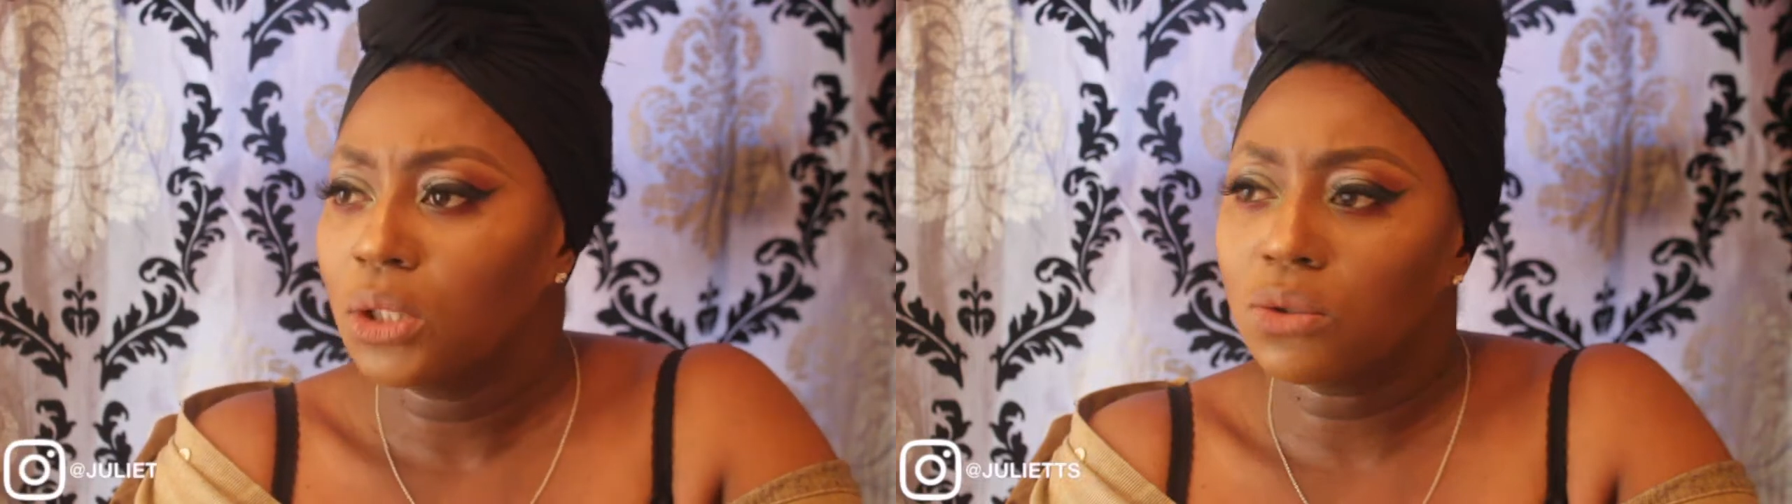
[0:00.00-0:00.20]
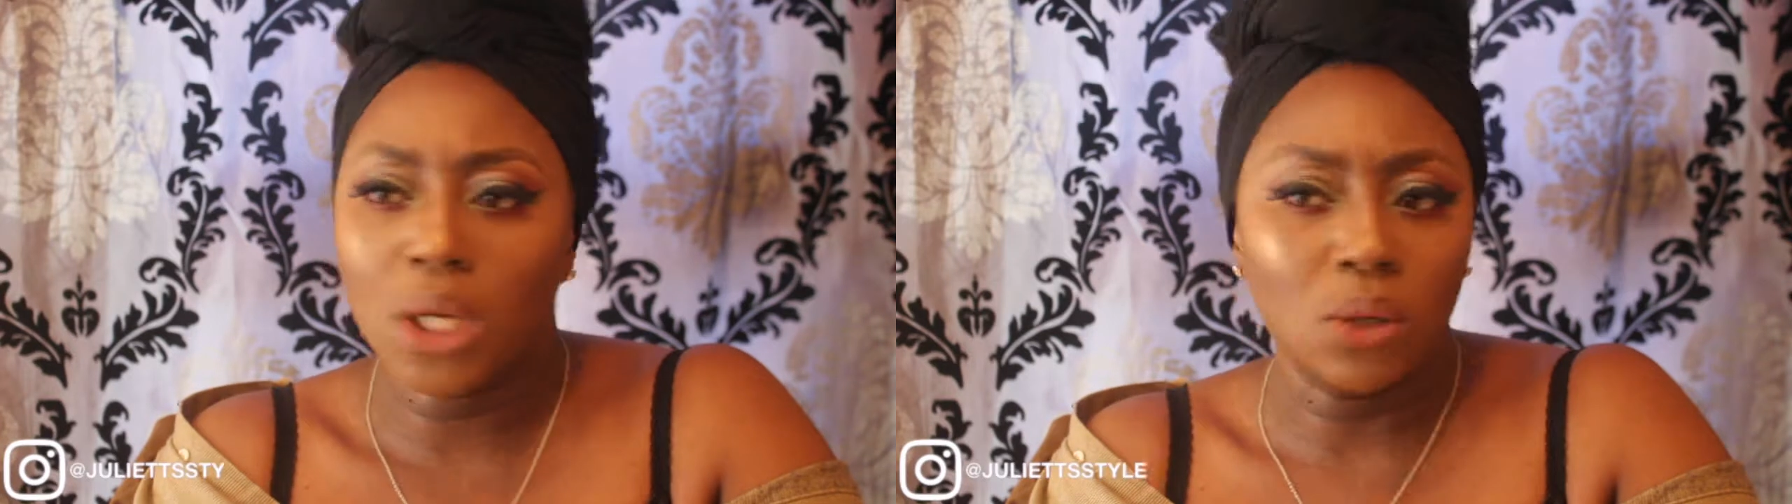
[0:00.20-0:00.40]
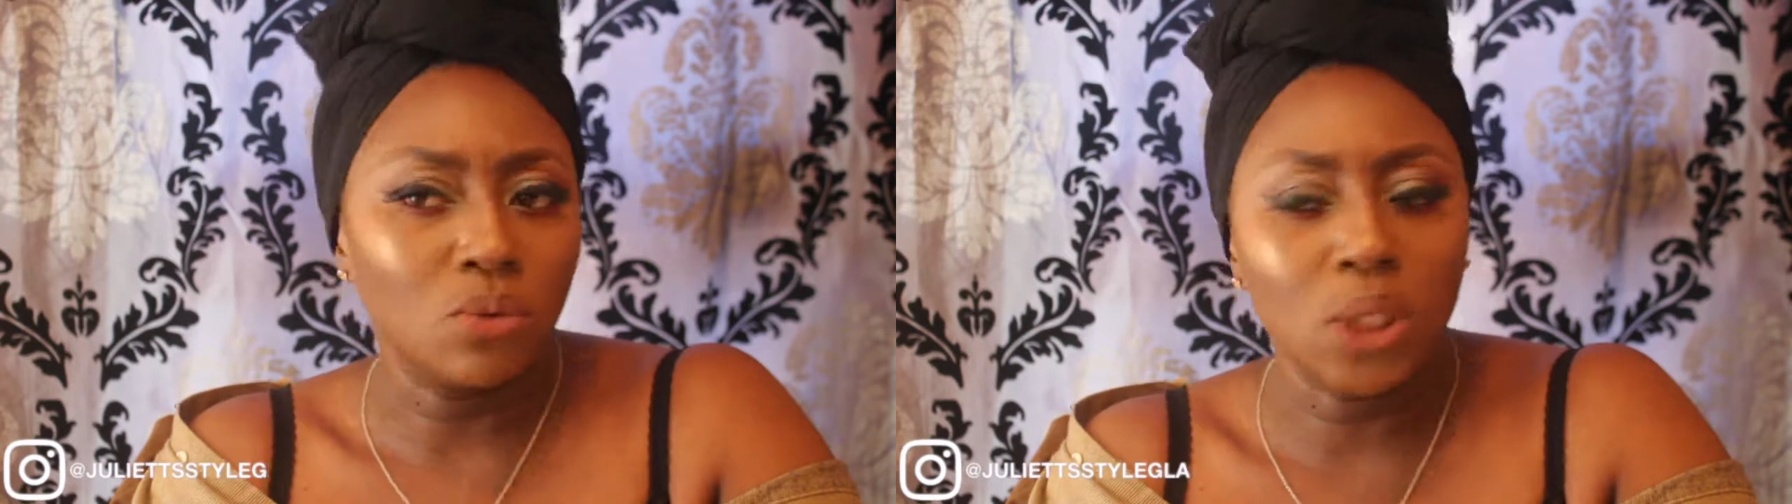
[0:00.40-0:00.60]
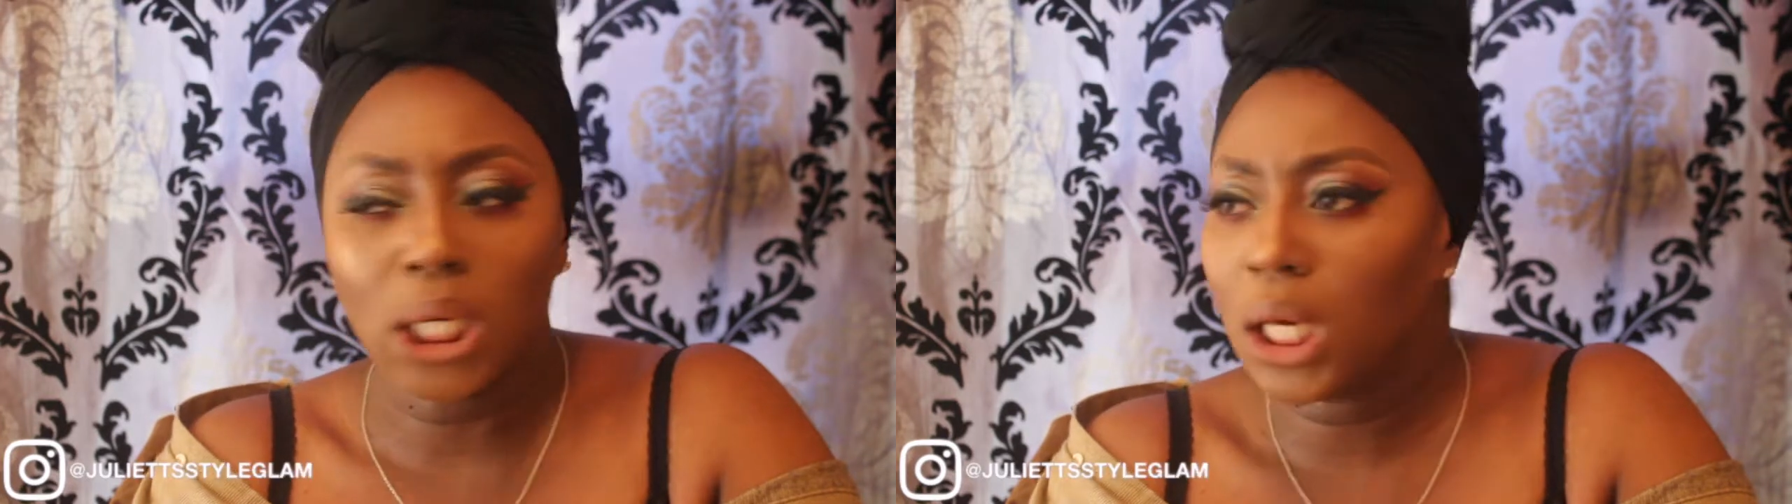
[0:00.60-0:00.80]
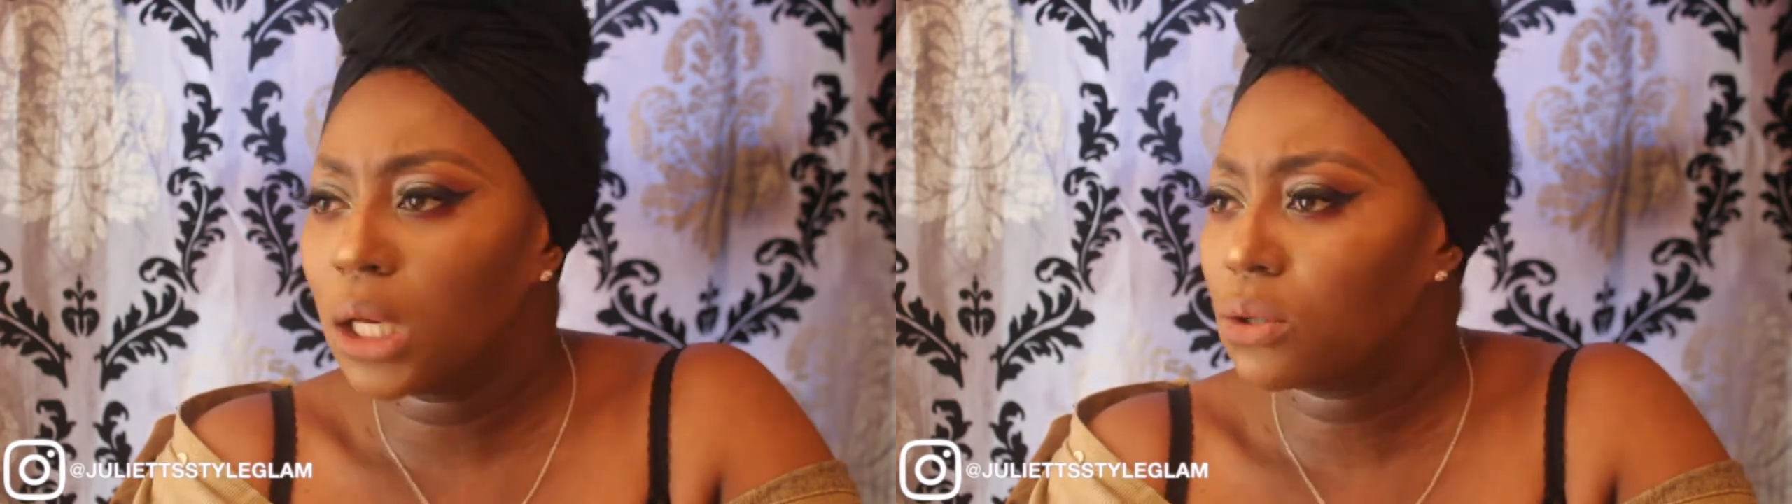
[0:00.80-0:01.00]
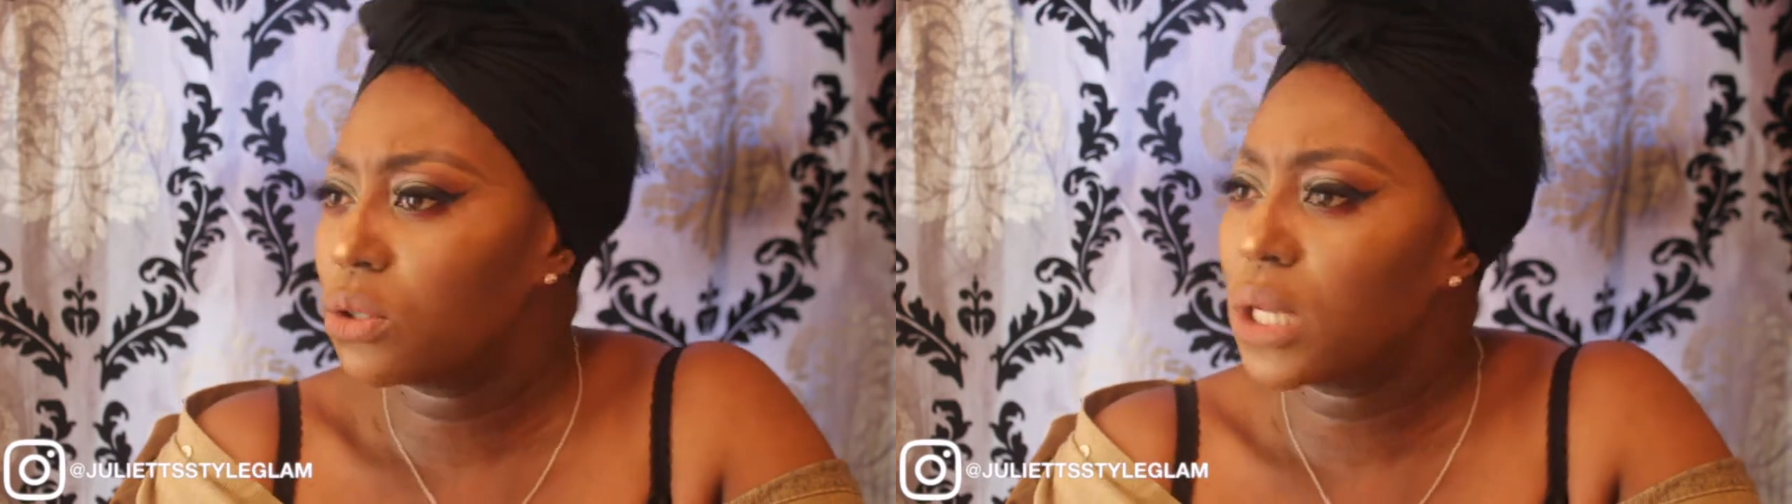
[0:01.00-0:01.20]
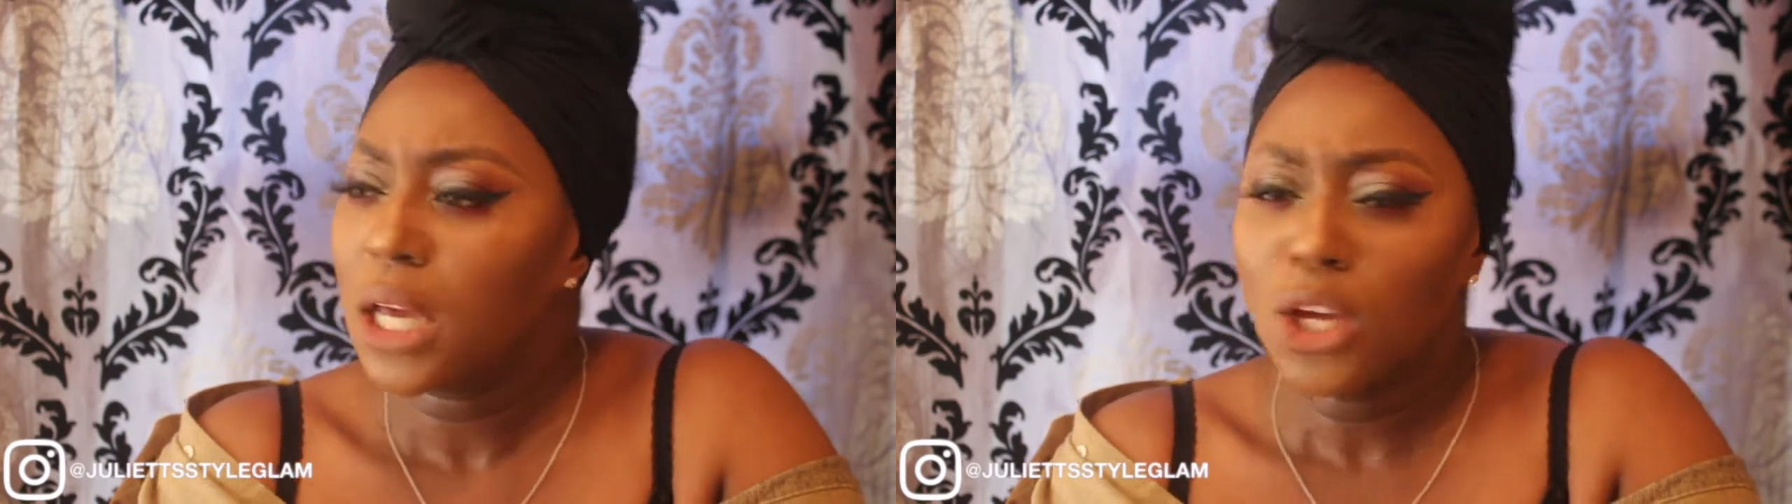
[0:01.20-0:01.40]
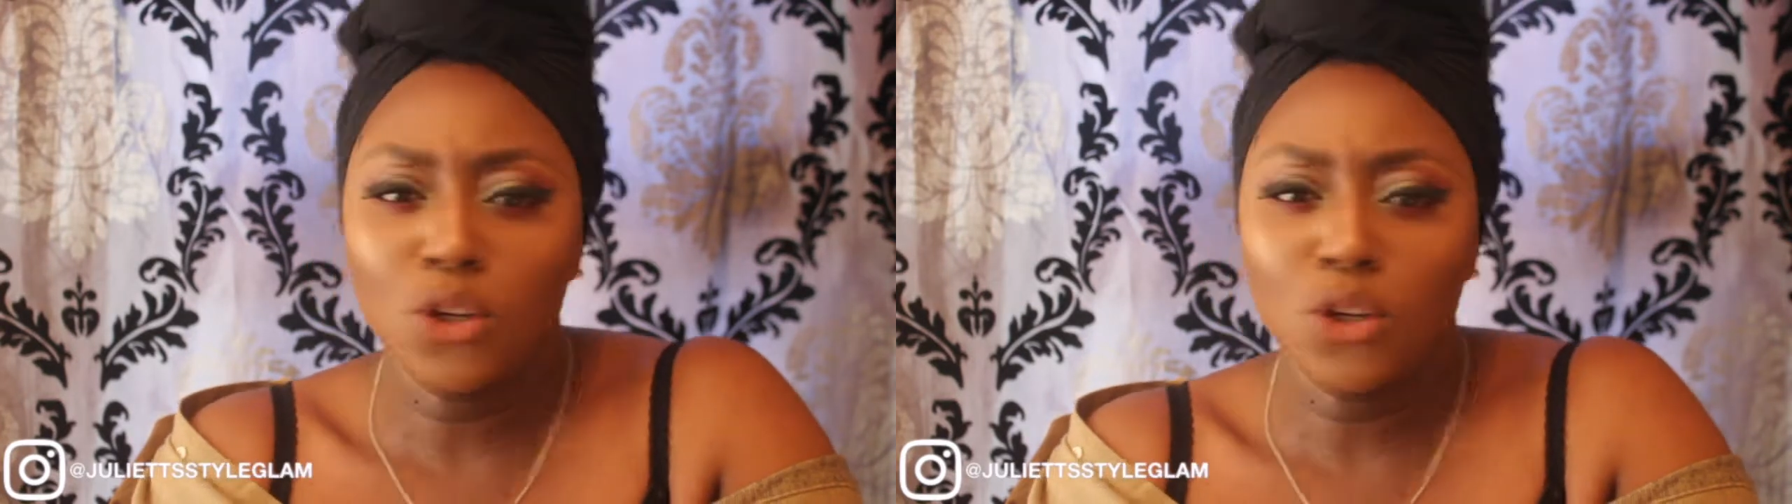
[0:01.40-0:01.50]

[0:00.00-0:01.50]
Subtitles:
She was like, okay. And she was like,